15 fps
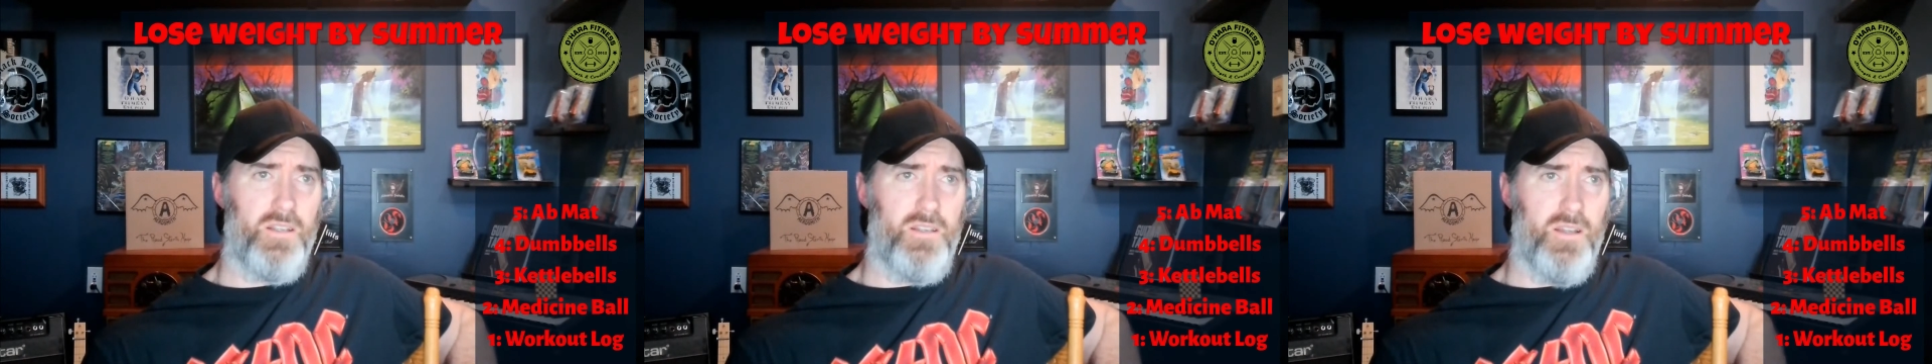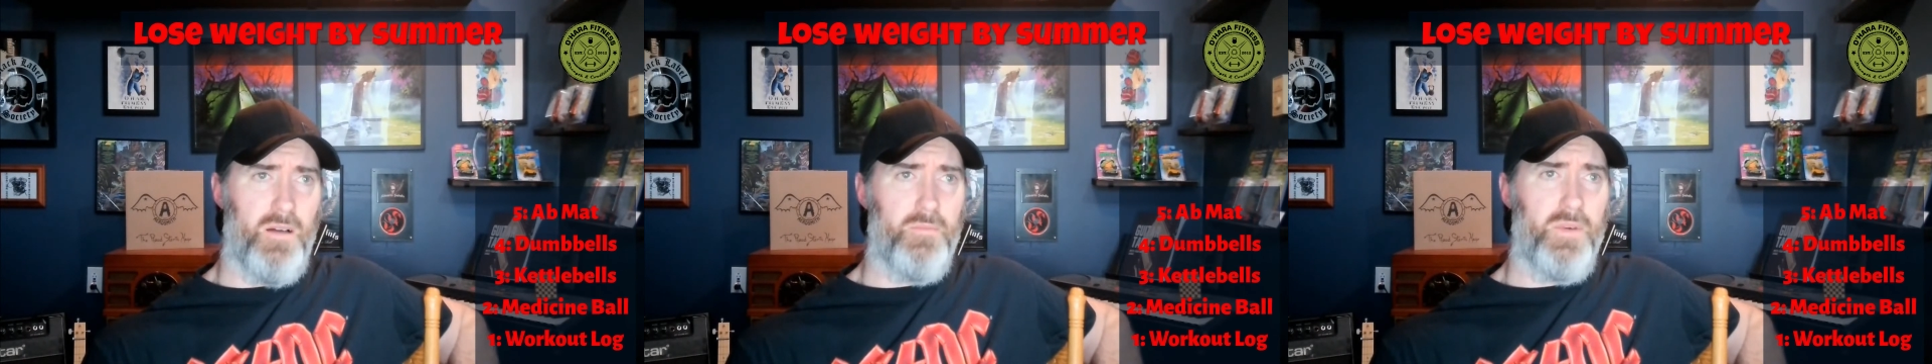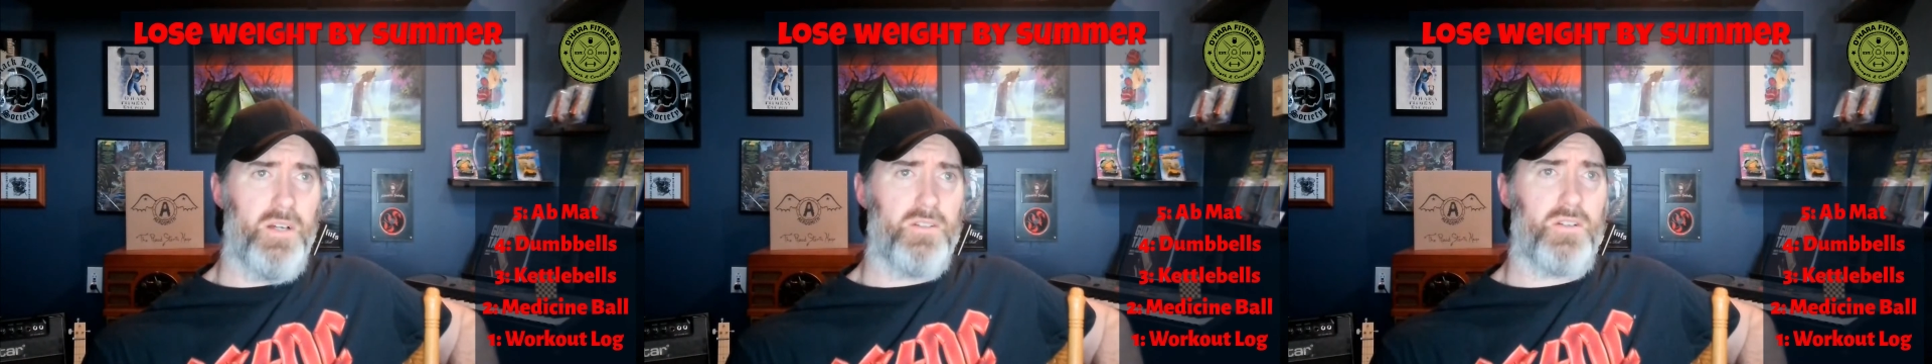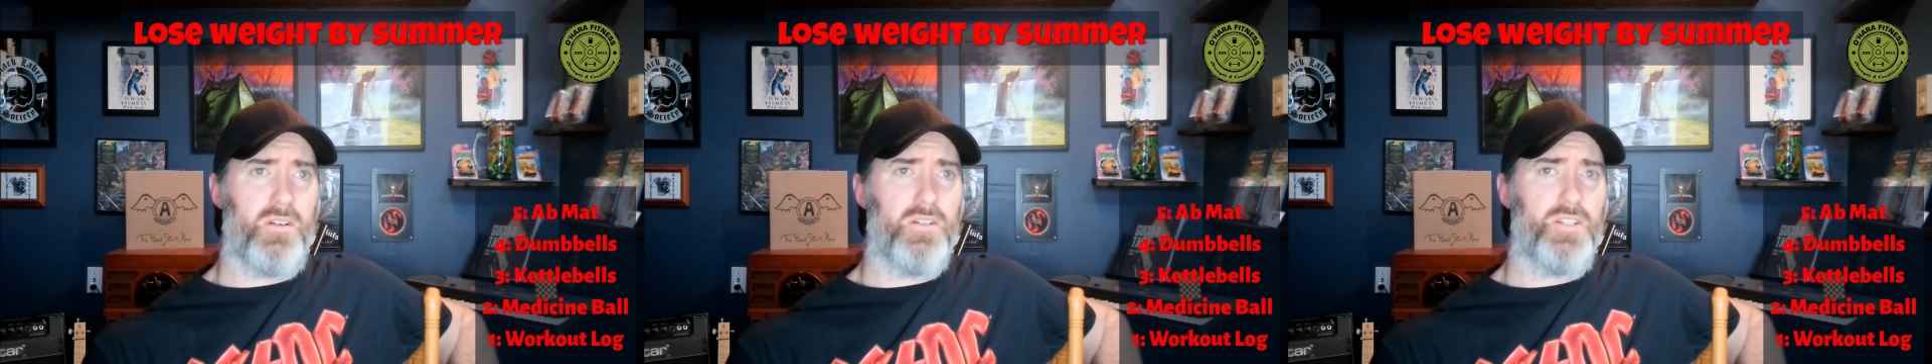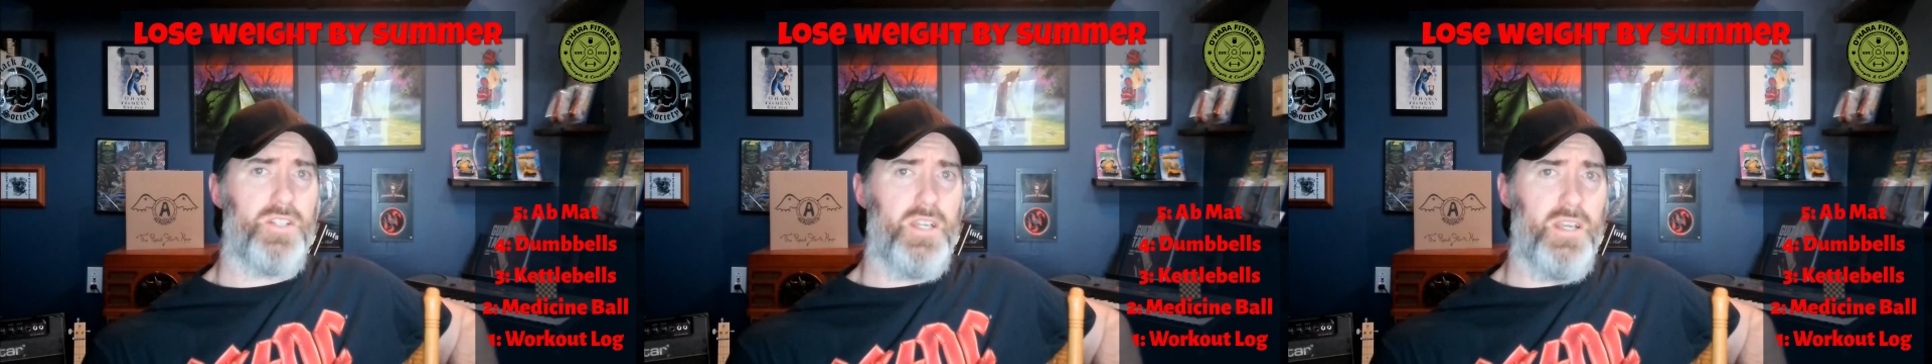Dumbbells
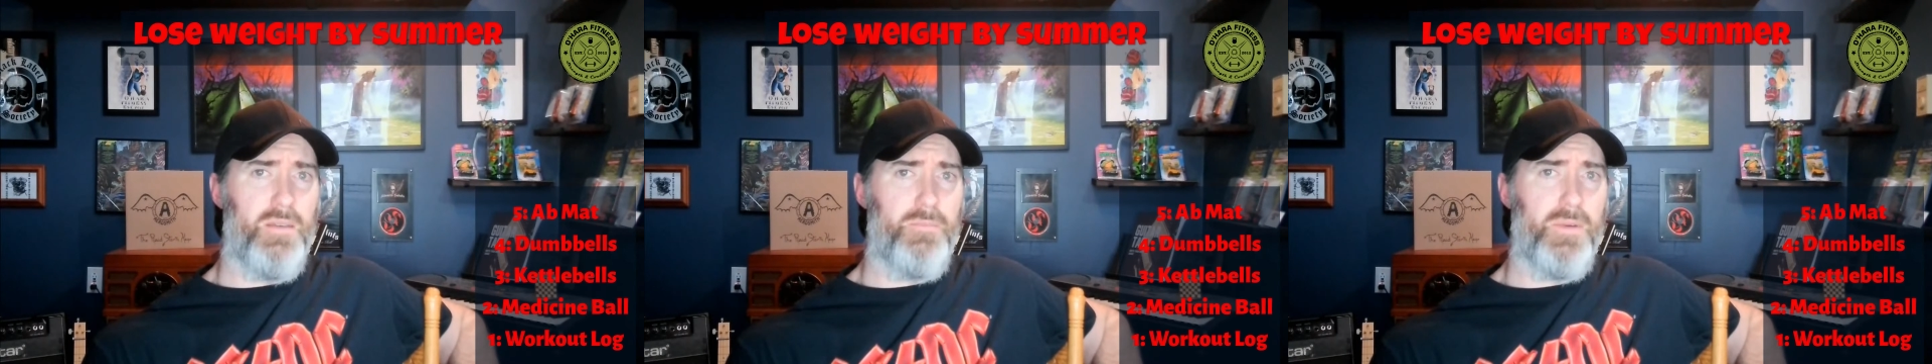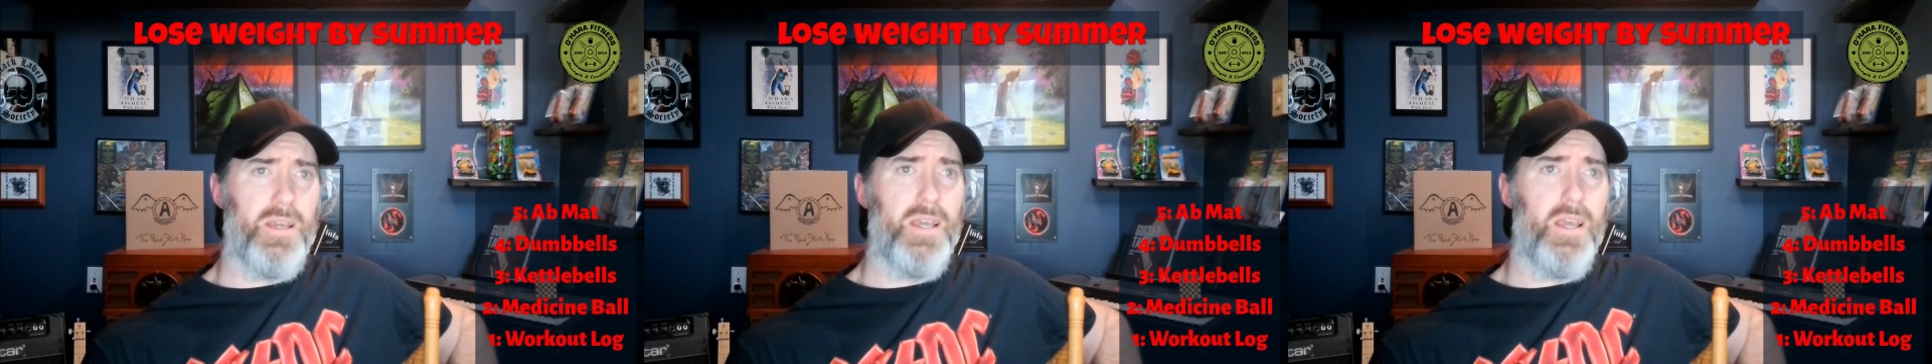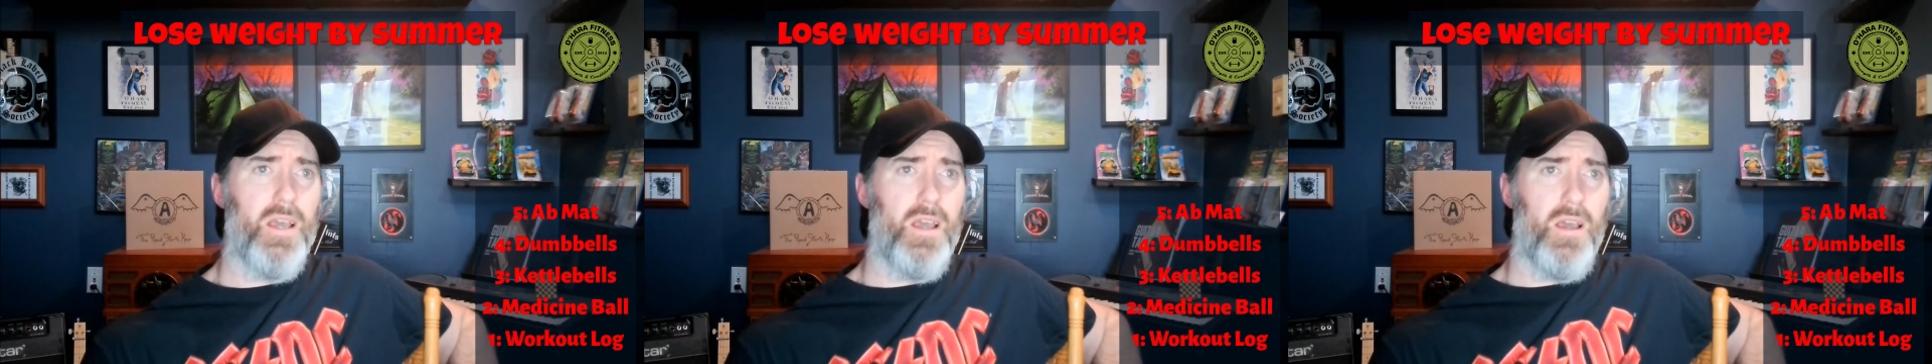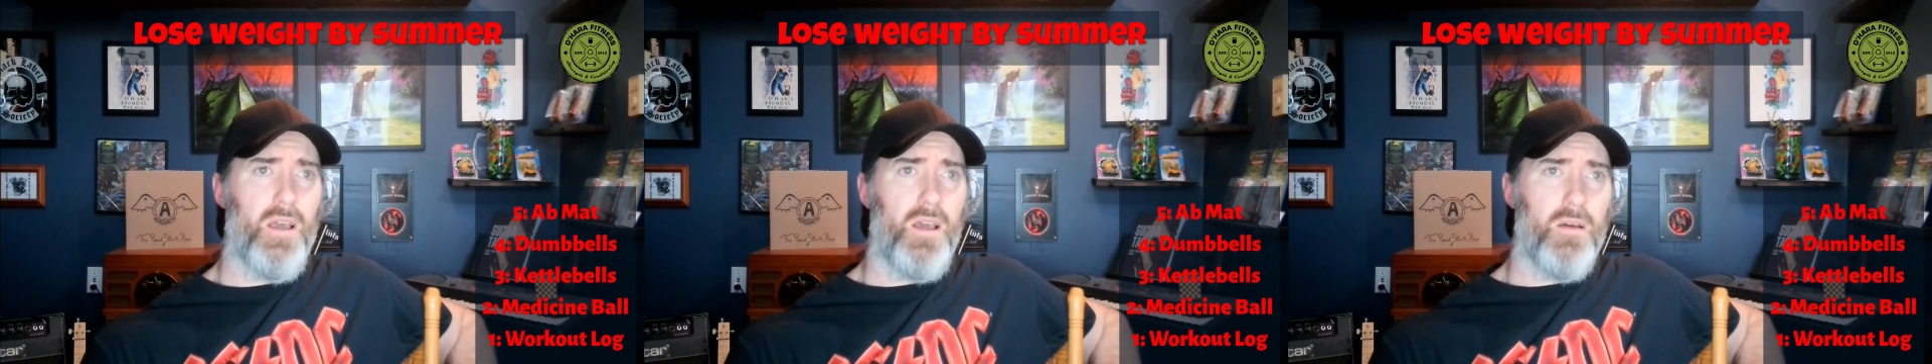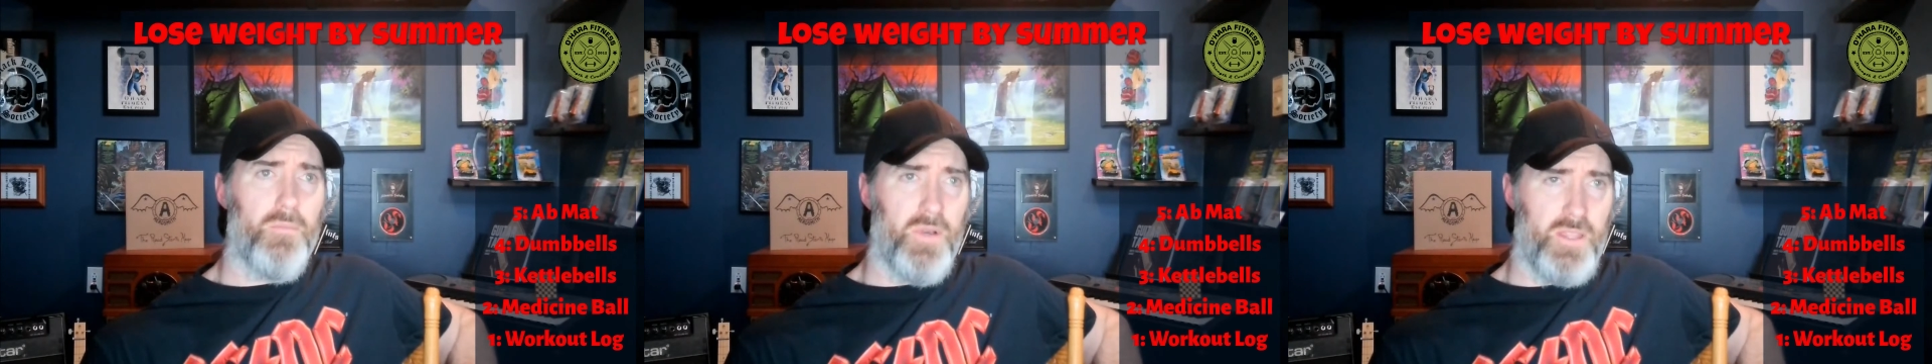aren't cheap,
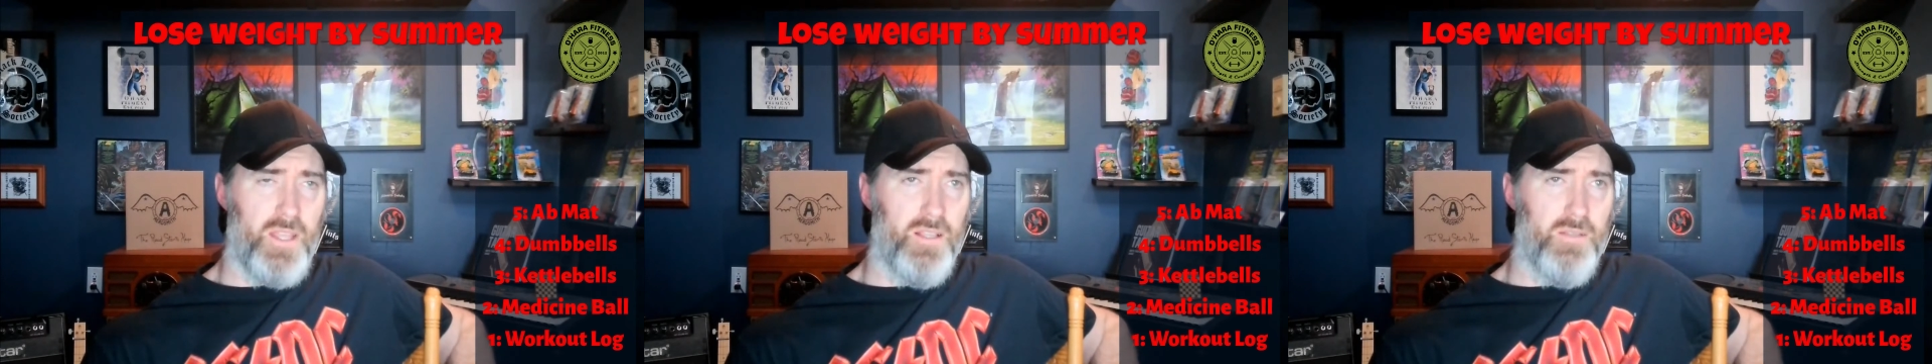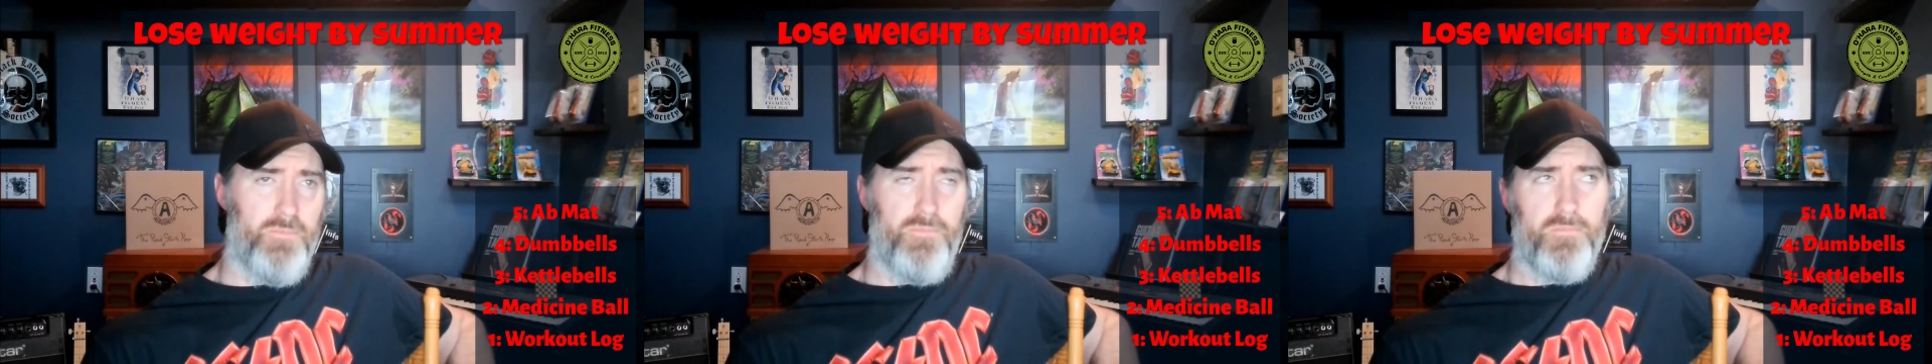but they